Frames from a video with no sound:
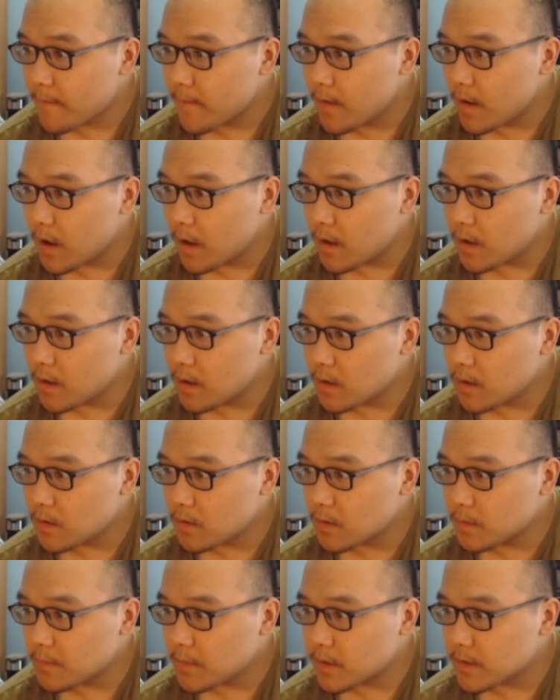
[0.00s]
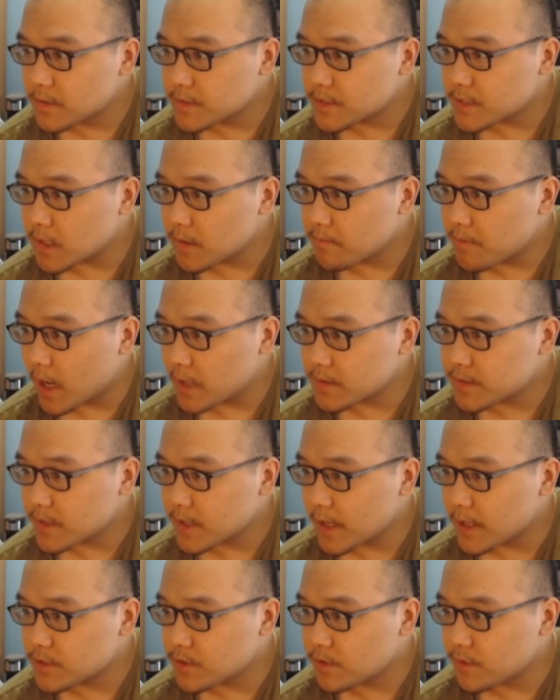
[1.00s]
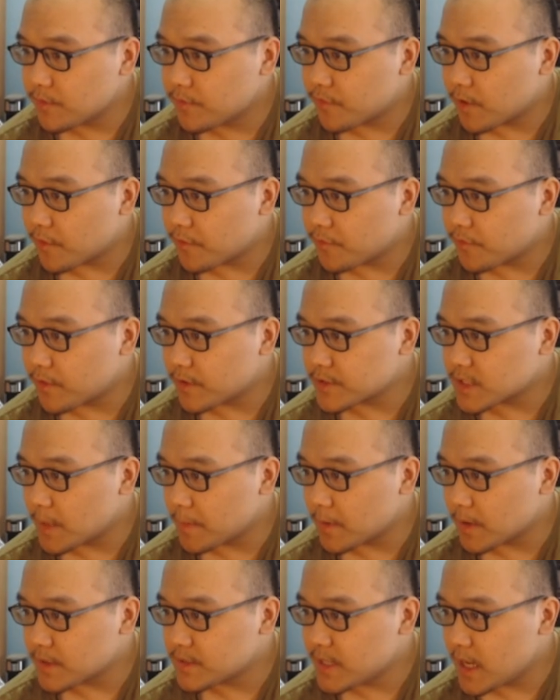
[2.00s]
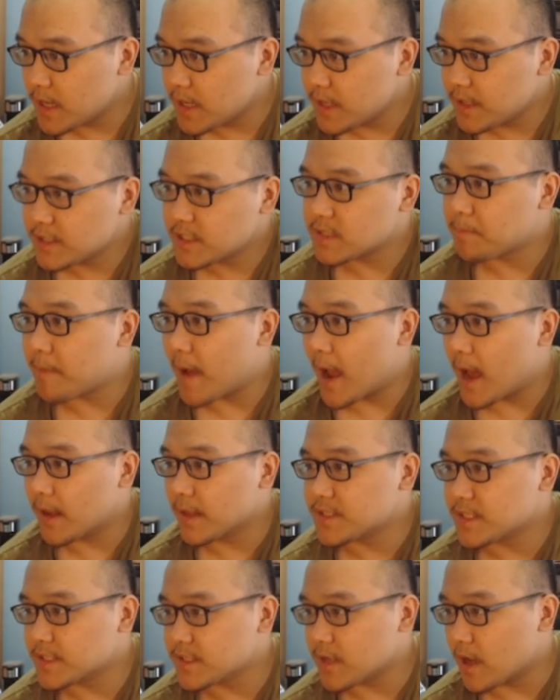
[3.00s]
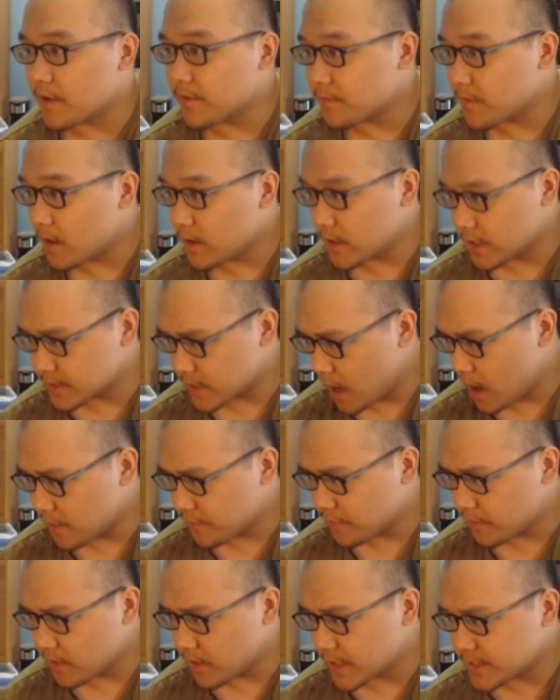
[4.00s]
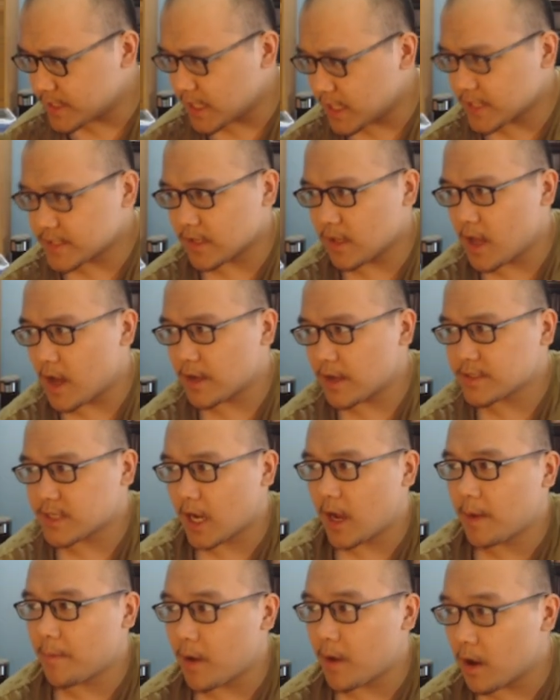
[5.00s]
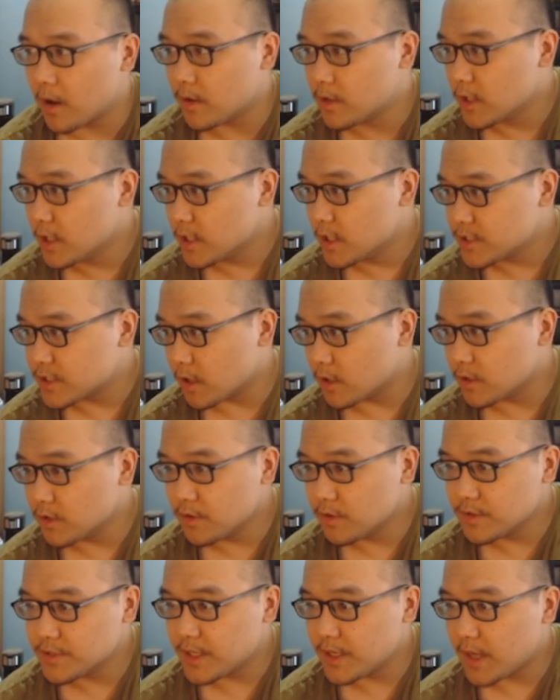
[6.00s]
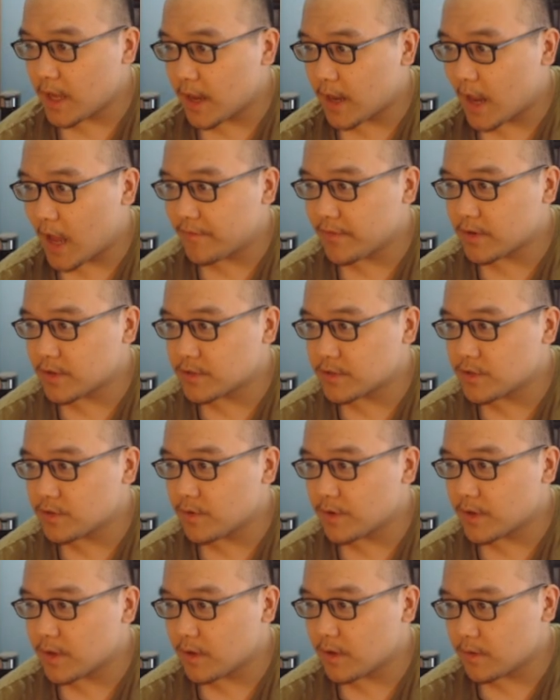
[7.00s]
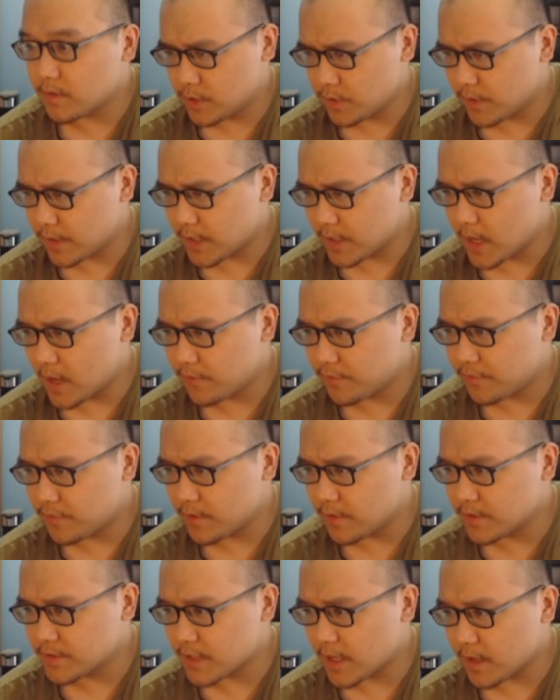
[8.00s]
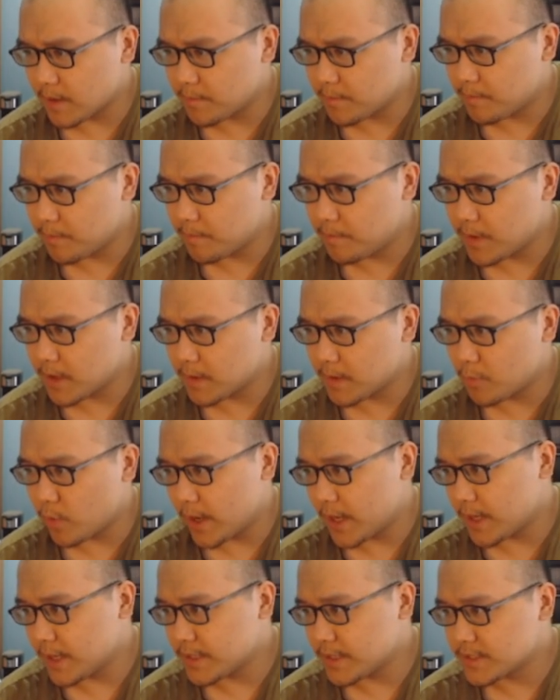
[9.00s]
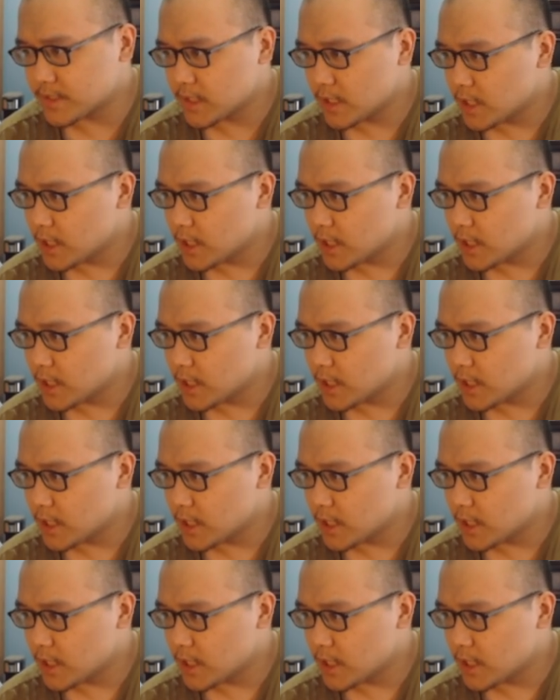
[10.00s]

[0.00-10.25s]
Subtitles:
Almost impossible to get into for the first couple of days. Balance is awful and takes a long time. So losing and having to do it again feels like a big waste.